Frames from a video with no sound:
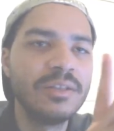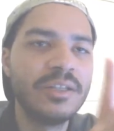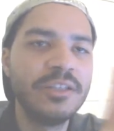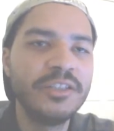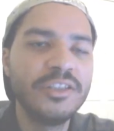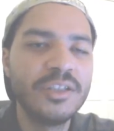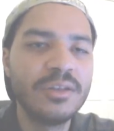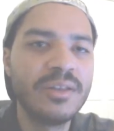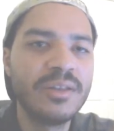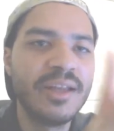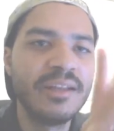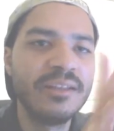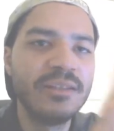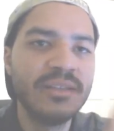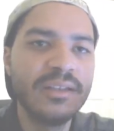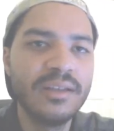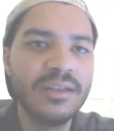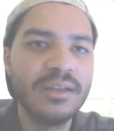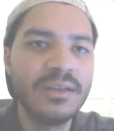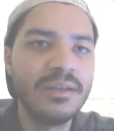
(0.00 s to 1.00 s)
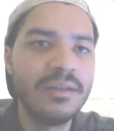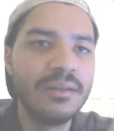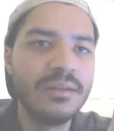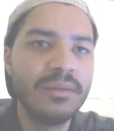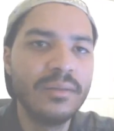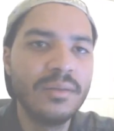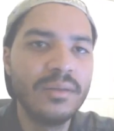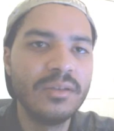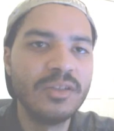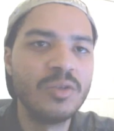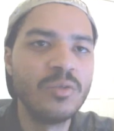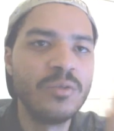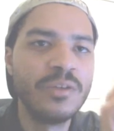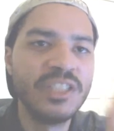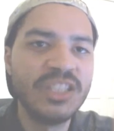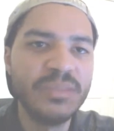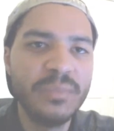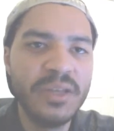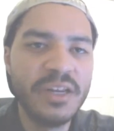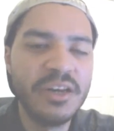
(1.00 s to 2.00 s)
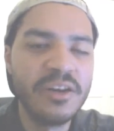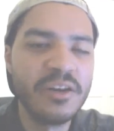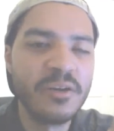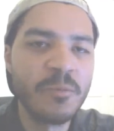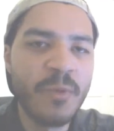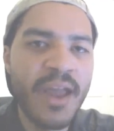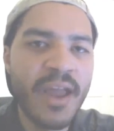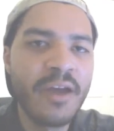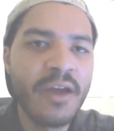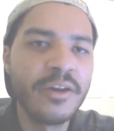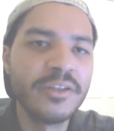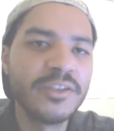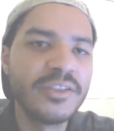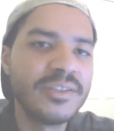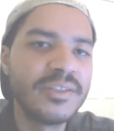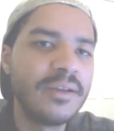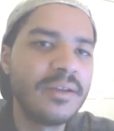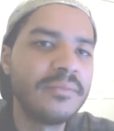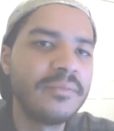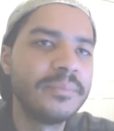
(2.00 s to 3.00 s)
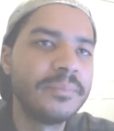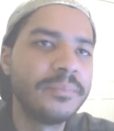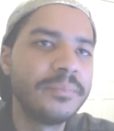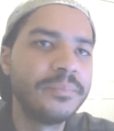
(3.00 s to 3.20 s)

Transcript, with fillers: they show like the toy spinning around and stuff.